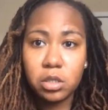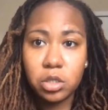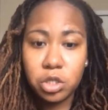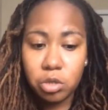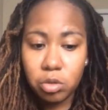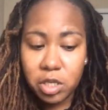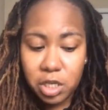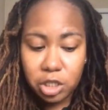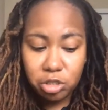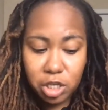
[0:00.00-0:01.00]
to the
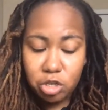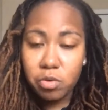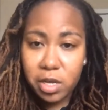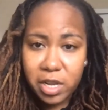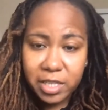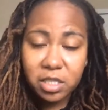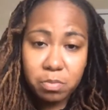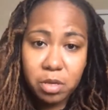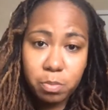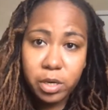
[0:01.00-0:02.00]
district and you hit that
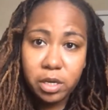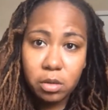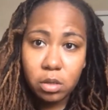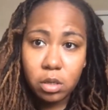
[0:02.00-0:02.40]
submit button,